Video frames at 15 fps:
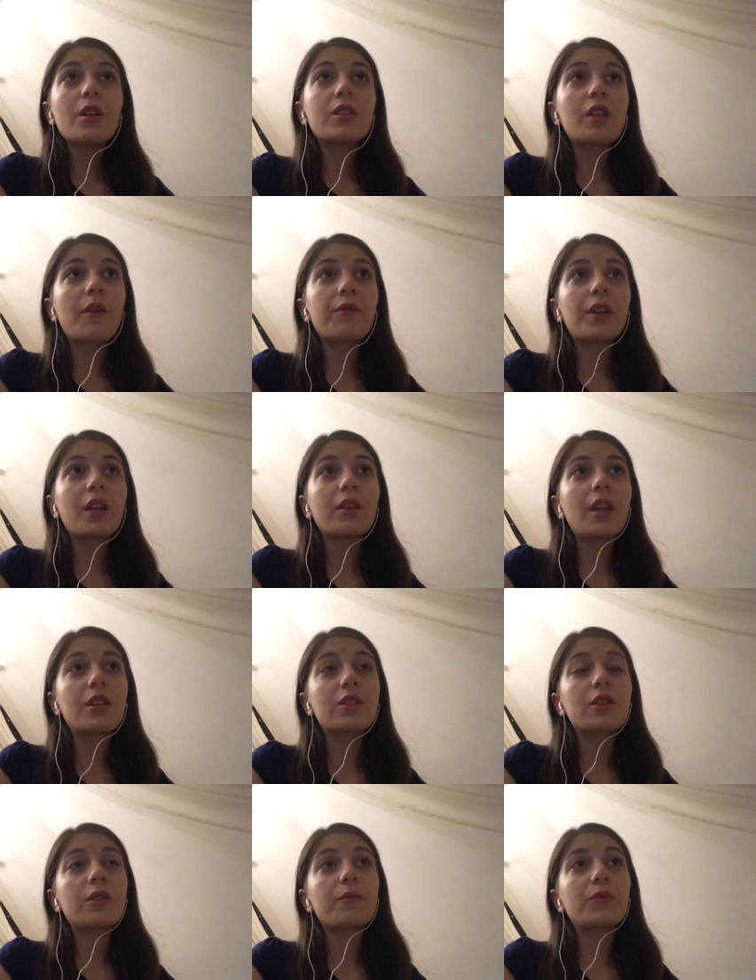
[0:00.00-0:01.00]
something
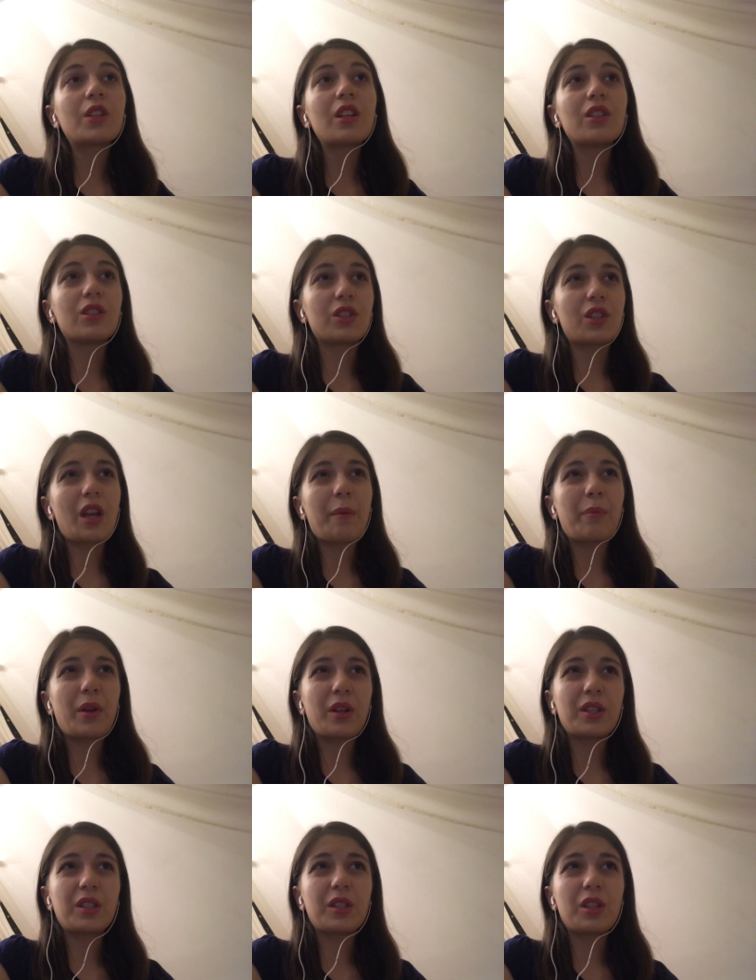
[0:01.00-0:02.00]
that didn't
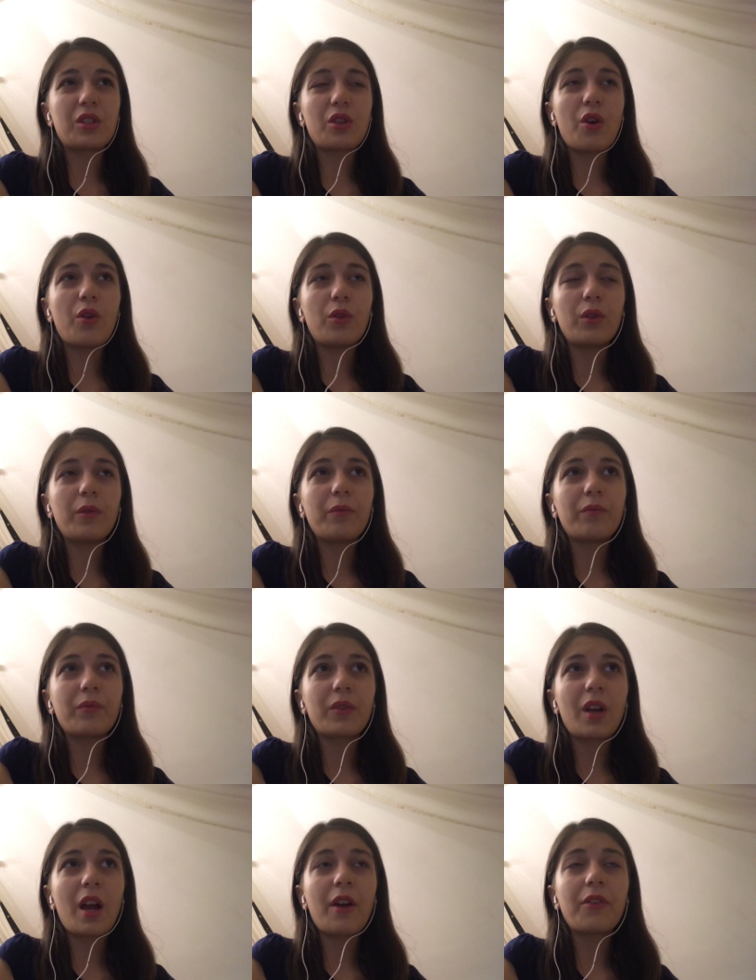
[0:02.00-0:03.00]
appeal to me at all.
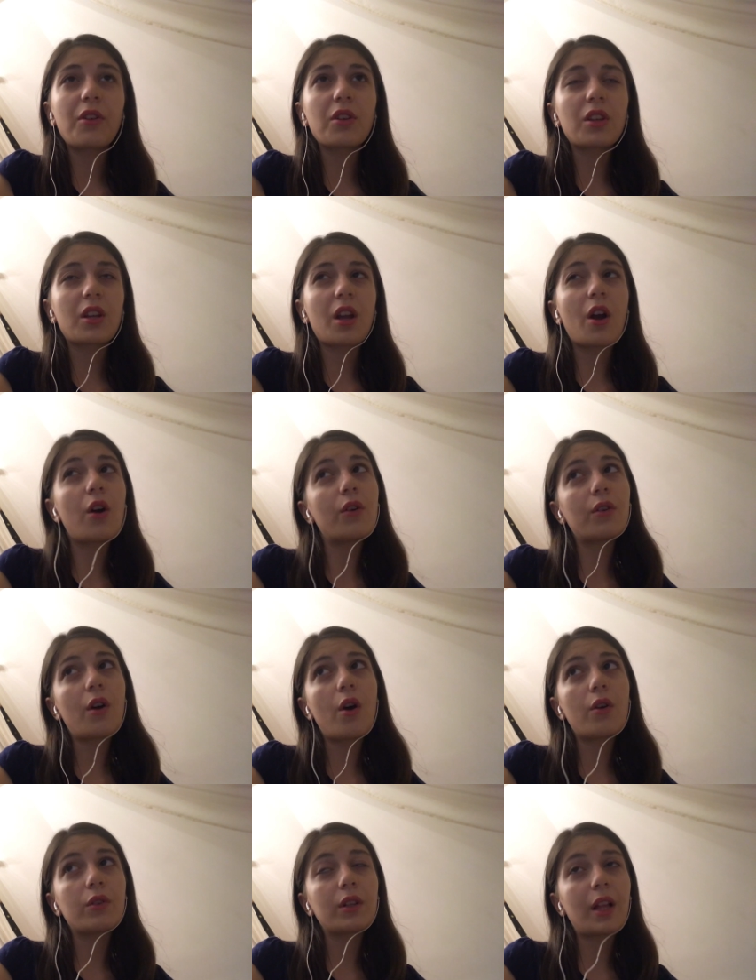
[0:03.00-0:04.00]
I thought that going
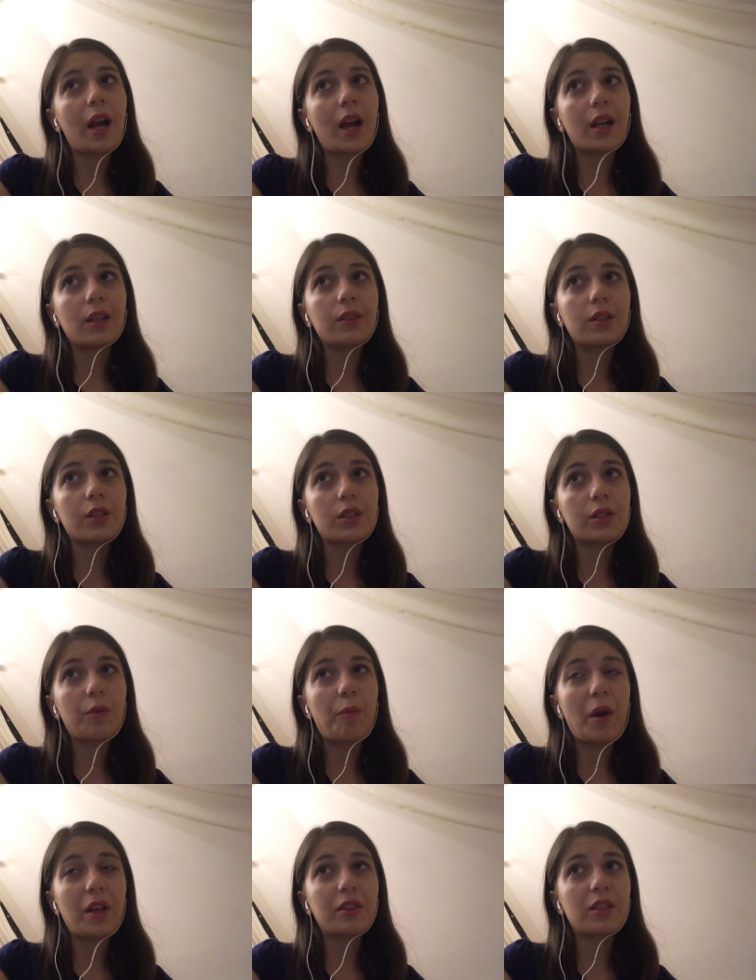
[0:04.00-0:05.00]
online is the
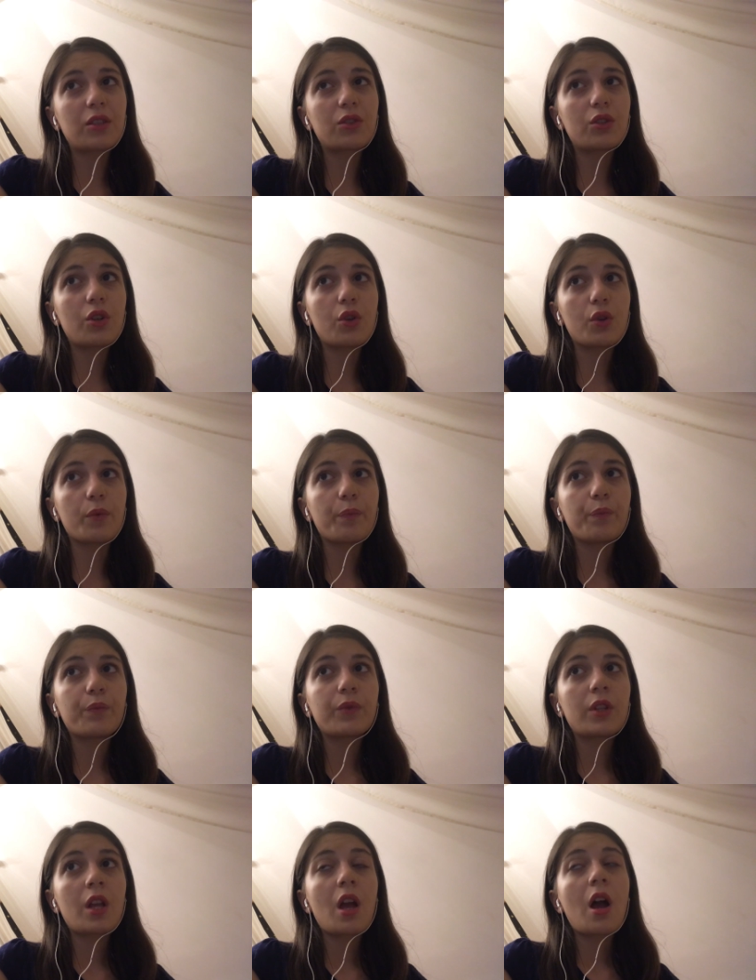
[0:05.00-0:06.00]
best thing to do,
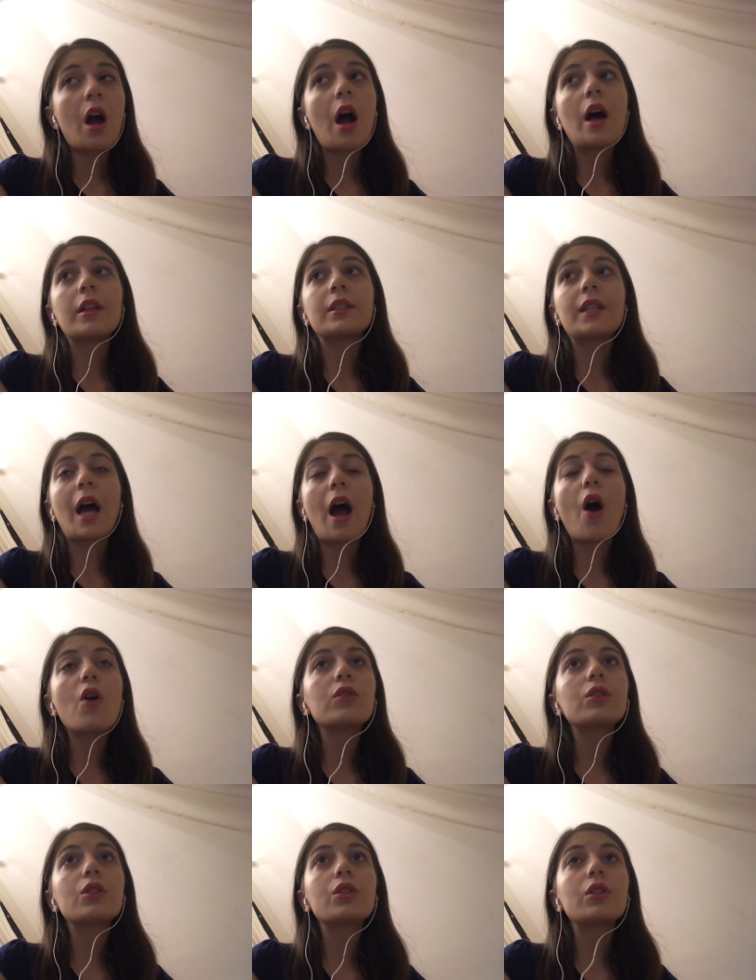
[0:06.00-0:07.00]
and
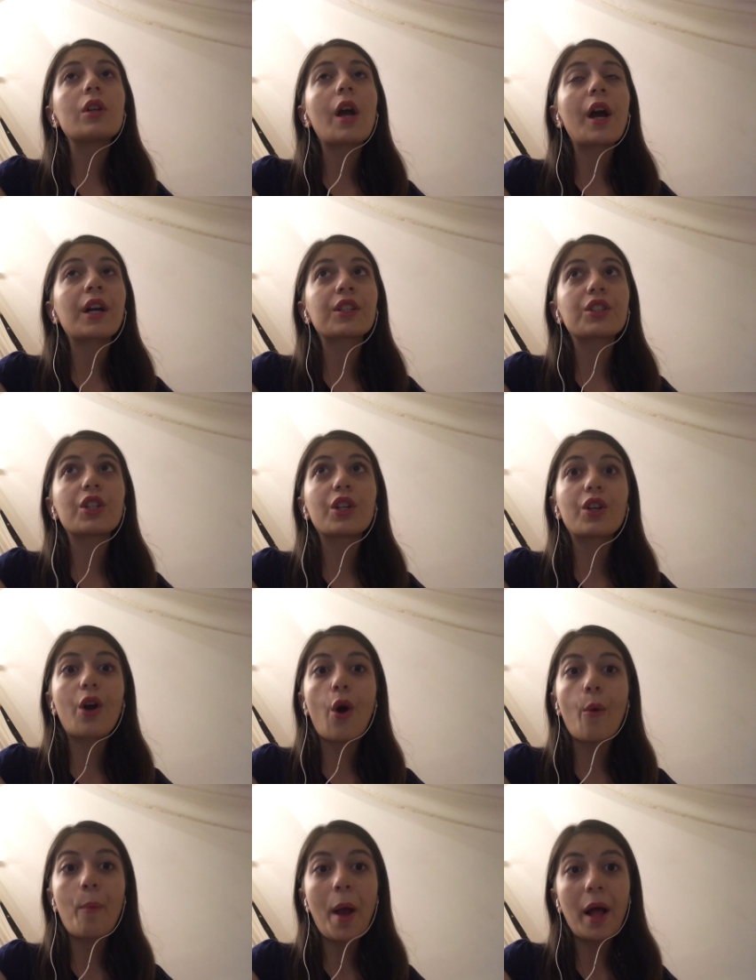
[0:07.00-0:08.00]
how do you actually
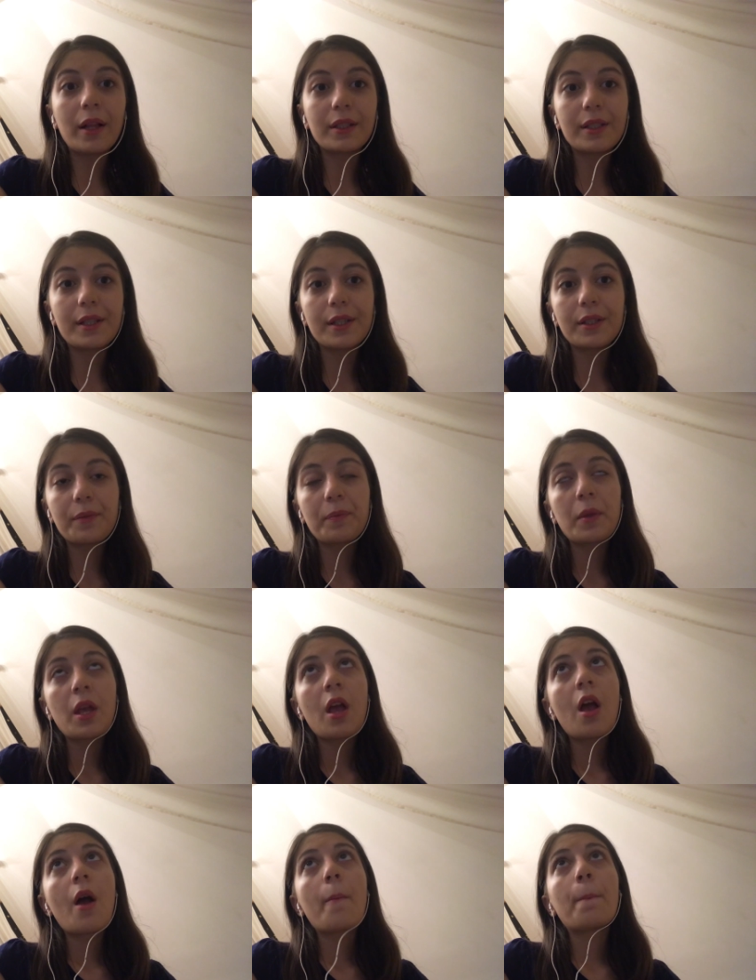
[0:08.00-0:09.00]
go about it?
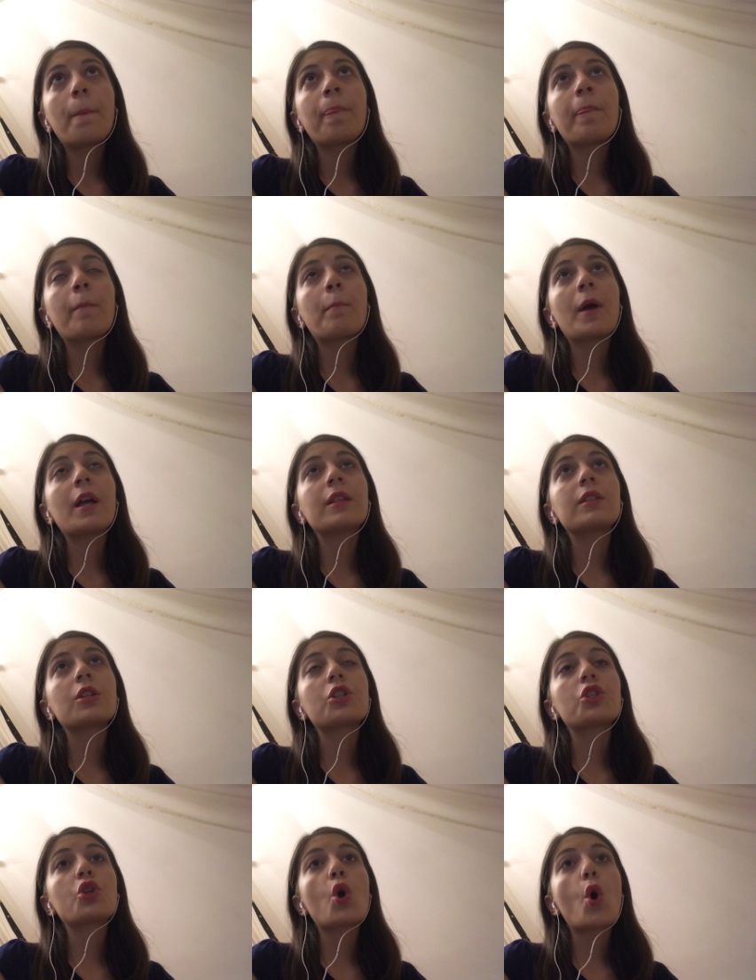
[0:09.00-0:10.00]
made a
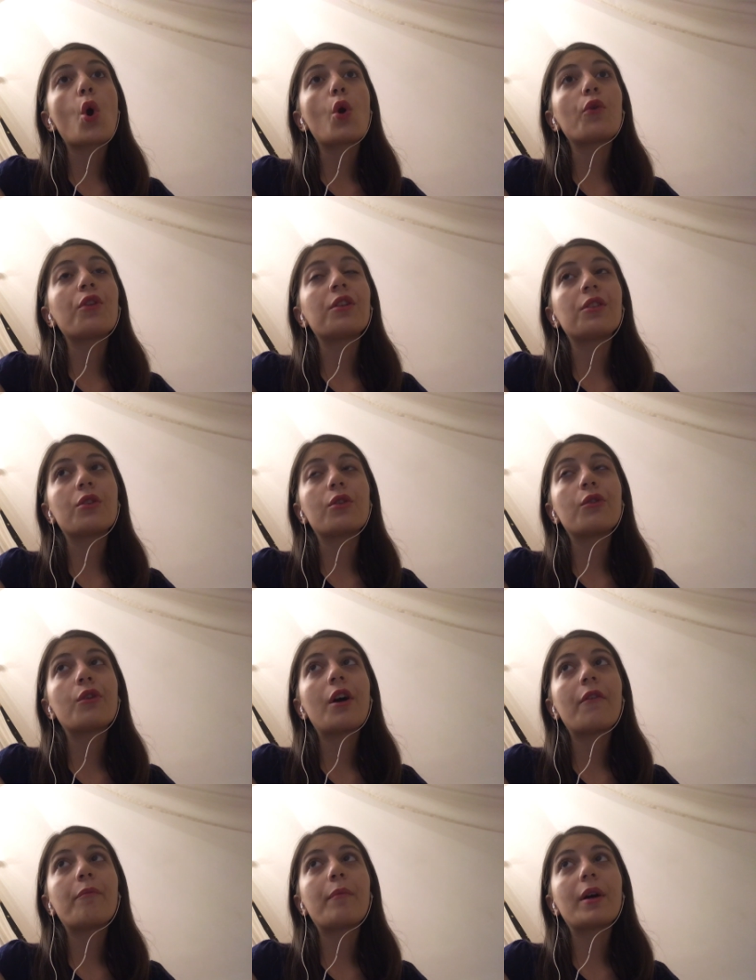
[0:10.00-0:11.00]
short video
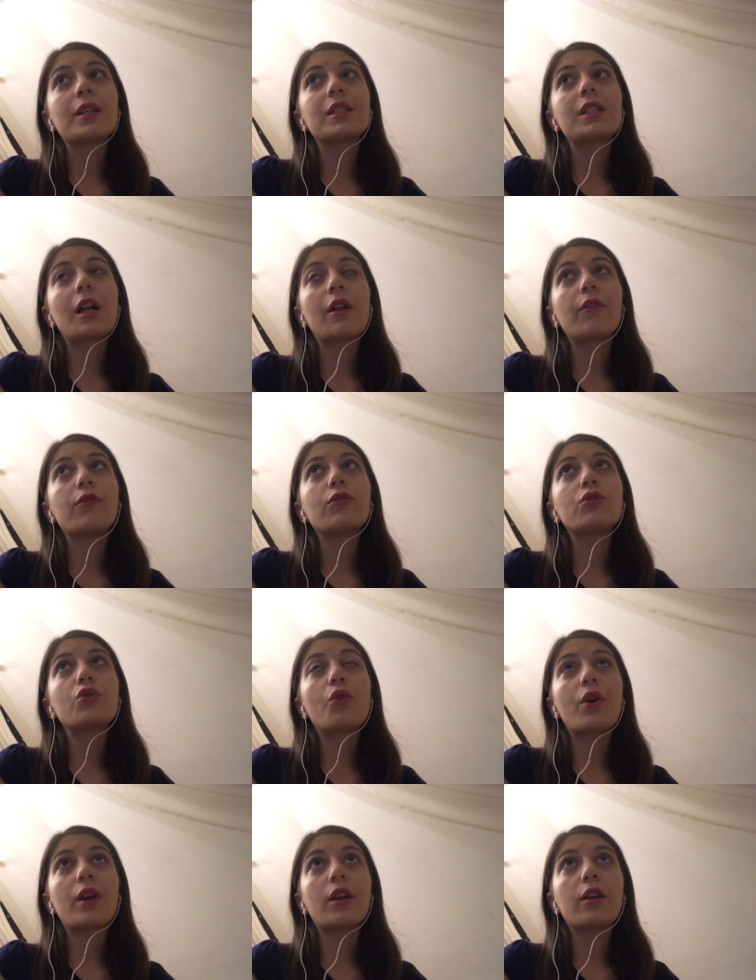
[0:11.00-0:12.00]
of myself
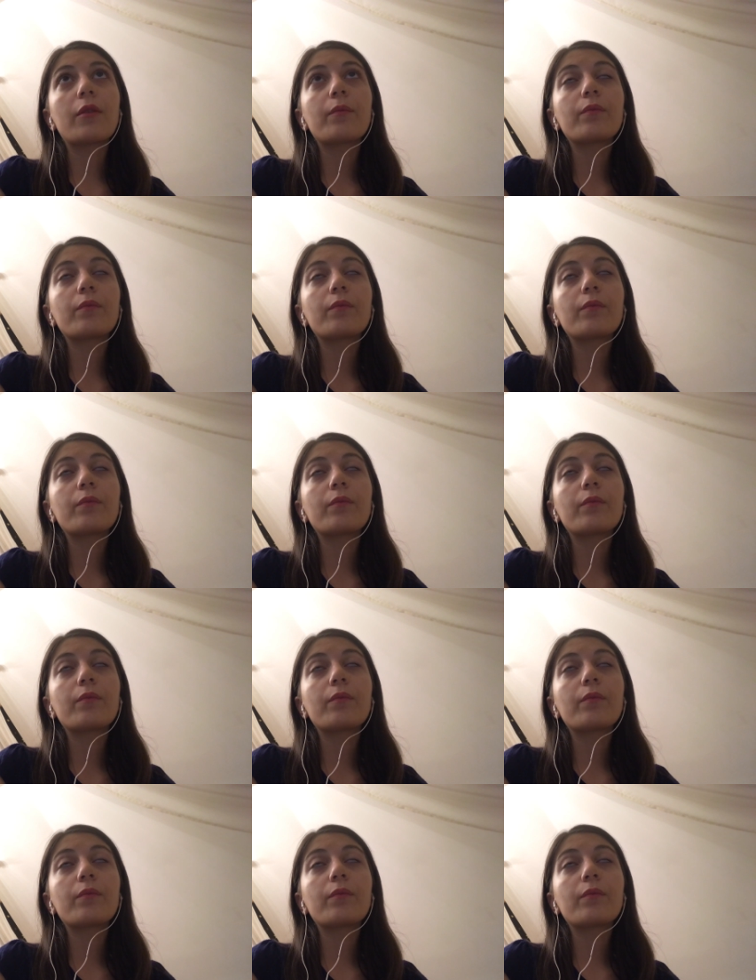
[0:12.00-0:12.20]
drawing.